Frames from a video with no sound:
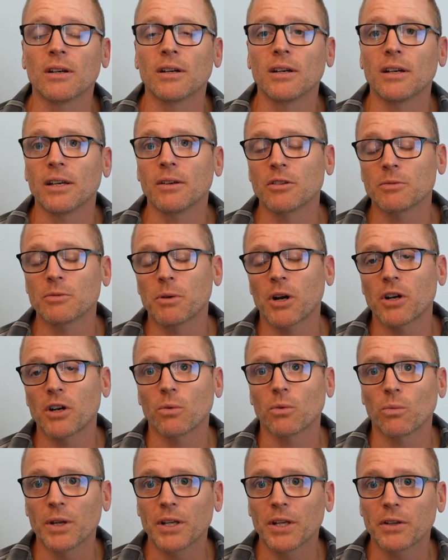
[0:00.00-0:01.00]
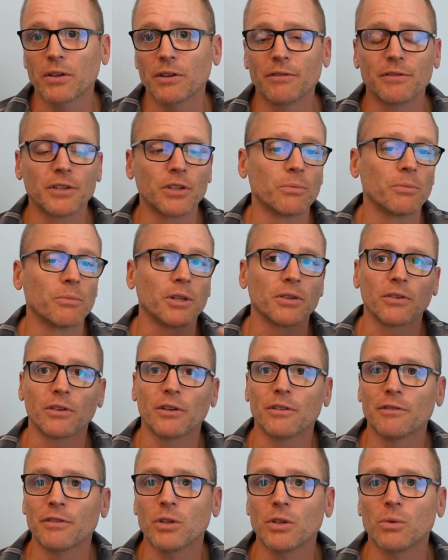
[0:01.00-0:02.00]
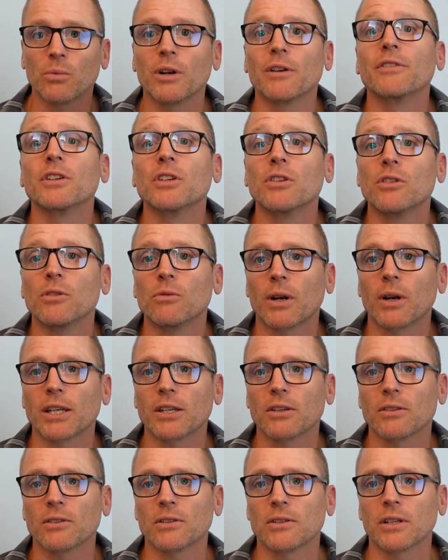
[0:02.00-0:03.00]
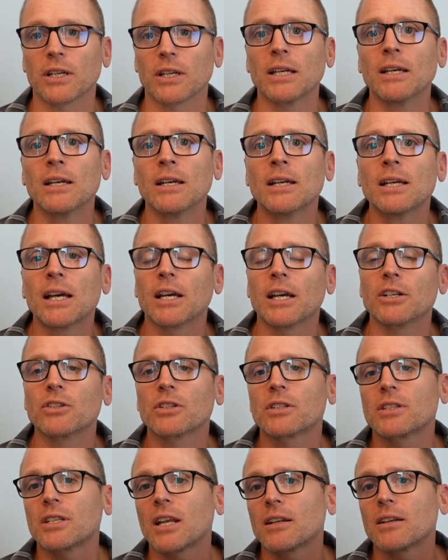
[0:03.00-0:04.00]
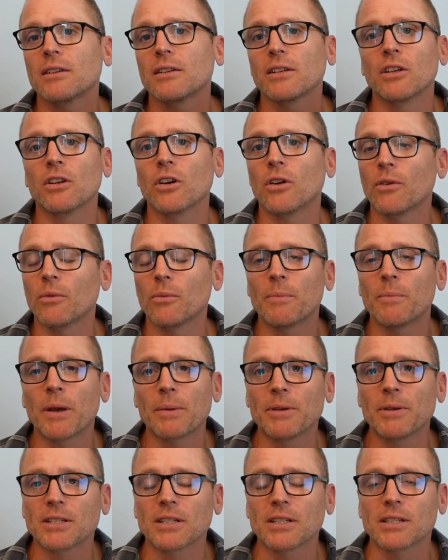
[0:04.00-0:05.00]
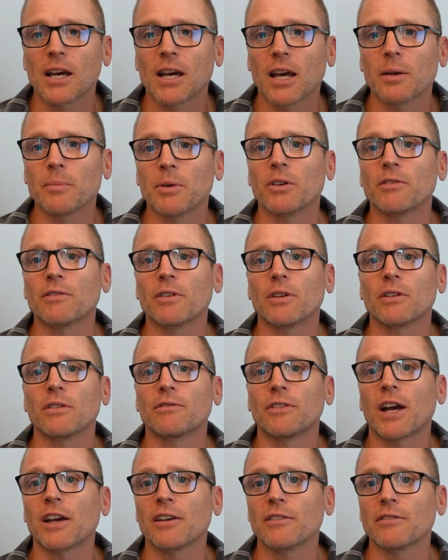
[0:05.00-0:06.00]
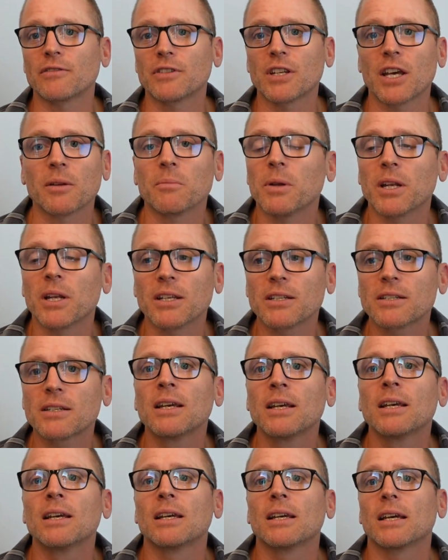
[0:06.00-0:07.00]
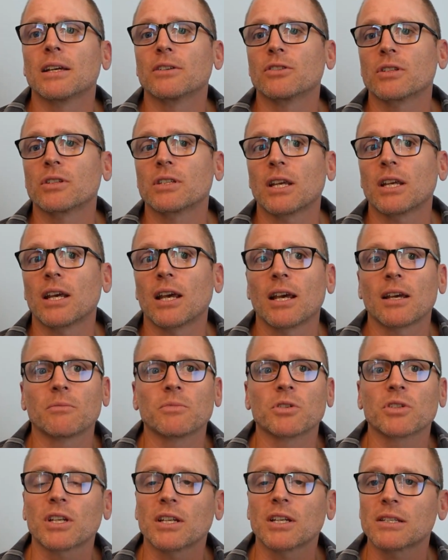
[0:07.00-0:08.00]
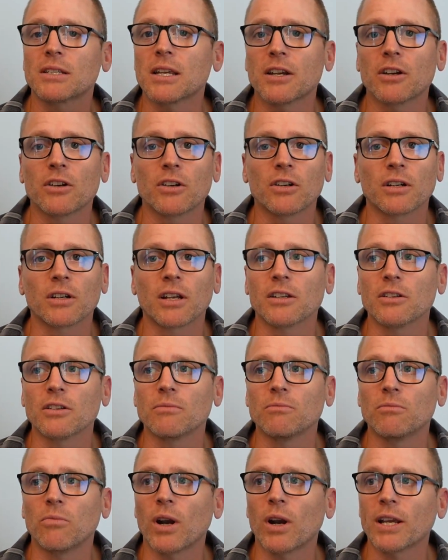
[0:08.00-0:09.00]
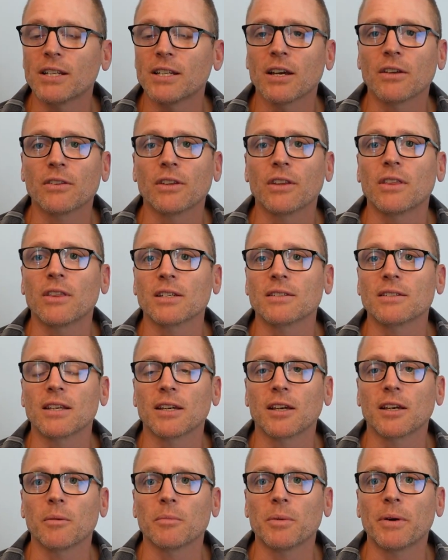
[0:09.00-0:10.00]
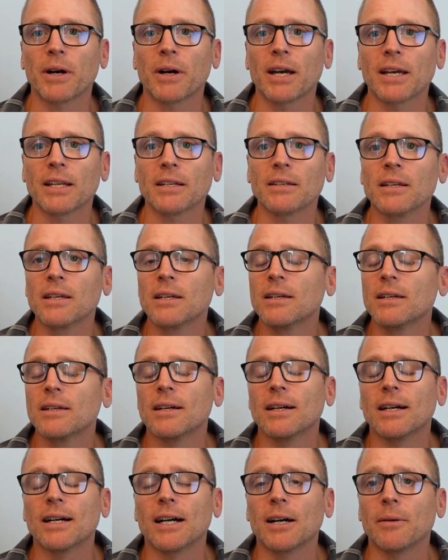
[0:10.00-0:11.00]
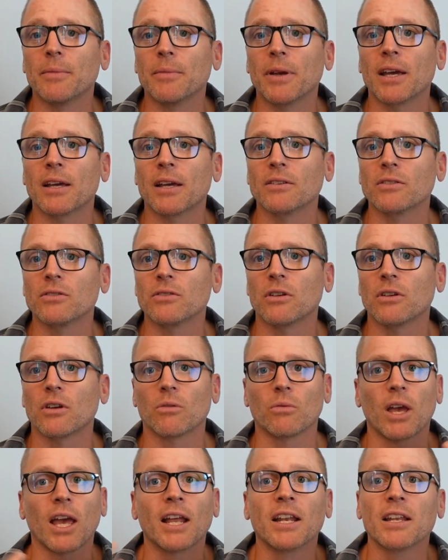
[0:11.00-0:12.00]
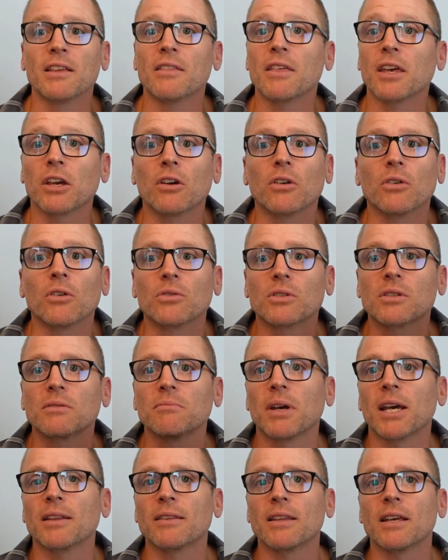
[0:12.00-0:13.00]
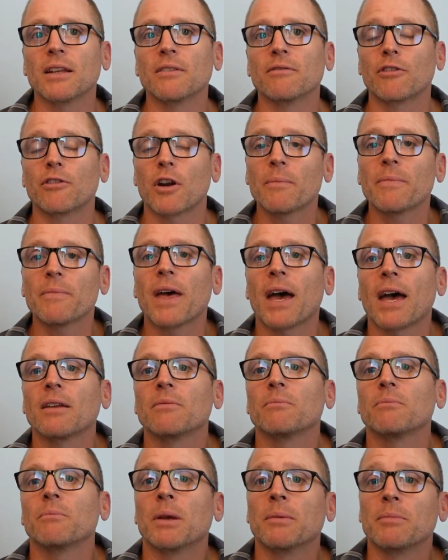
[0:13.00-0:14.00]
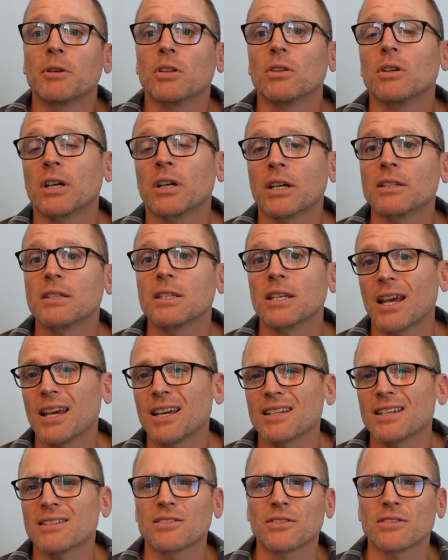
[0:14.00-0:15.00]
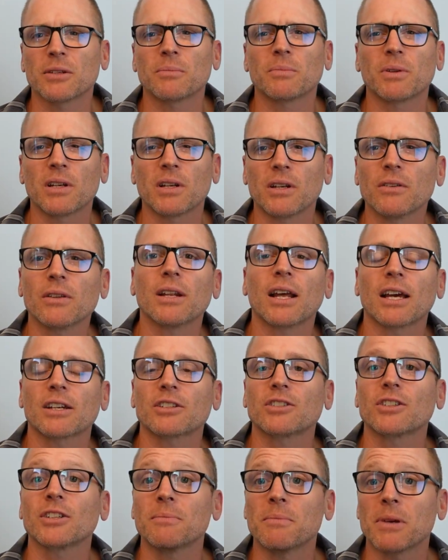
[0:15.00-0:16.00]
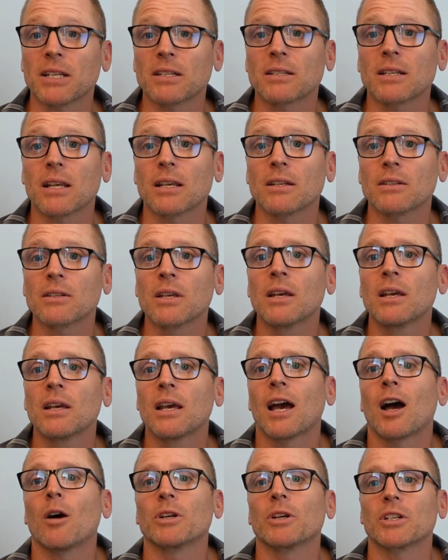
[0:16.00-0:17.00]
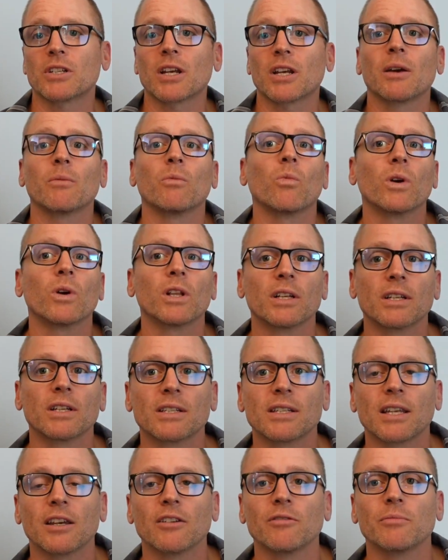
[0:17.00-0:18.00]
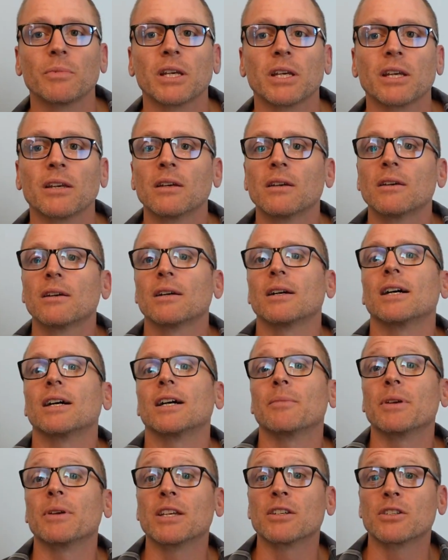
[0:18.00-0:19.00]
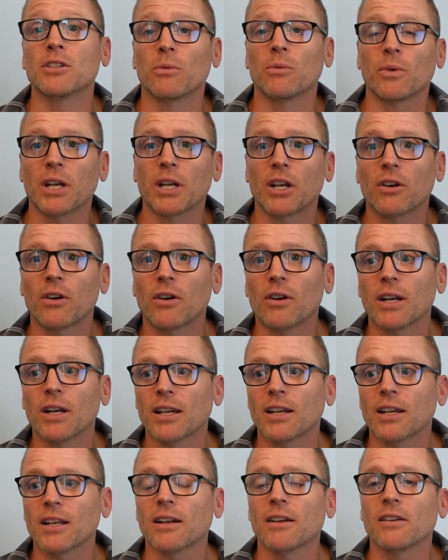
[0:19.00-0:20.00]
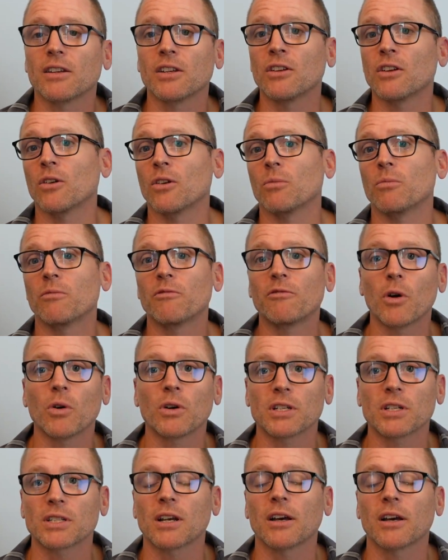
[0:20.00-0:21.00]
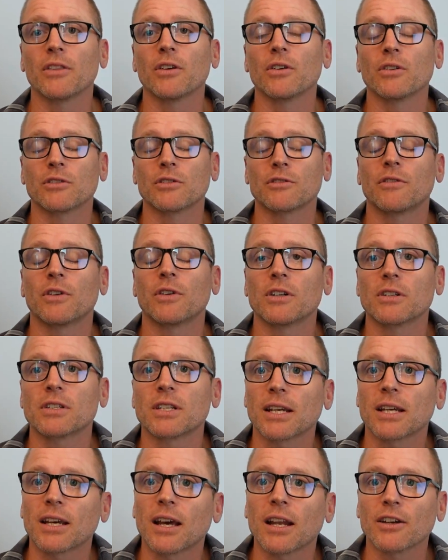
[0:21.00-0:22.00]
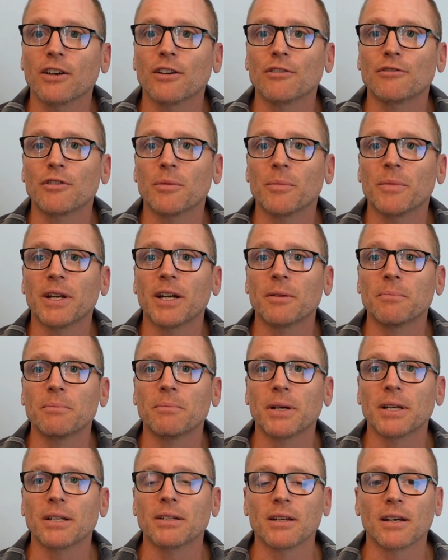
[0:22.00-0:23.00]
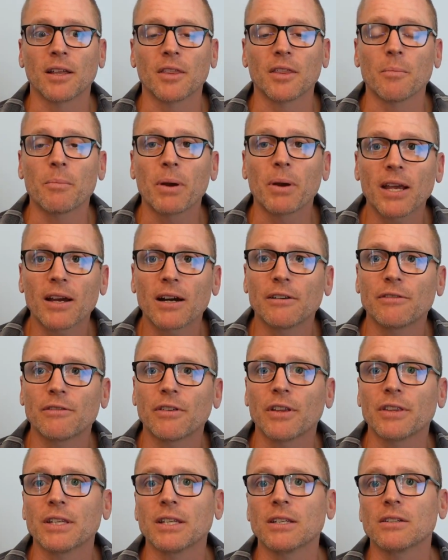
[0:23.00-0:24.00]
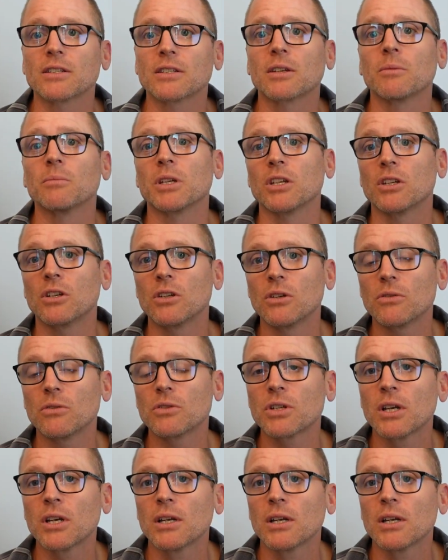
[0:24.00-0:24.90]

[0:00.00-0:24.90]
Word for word: as part of your weekly review, monthly review, whatever you do regularly, and just set a, you know, maybe it's a timer for five, ten minutes, and just say, hey, I'm just going to sit here and kind of write down the things that come to mind. Um, and you know anything goes and then from that maybe look and see hey is there something here that actually makes sense how much time will it save me um, is it recurring can I, you know focus on those first and kind of go from there but uh, the payoff on these can be huge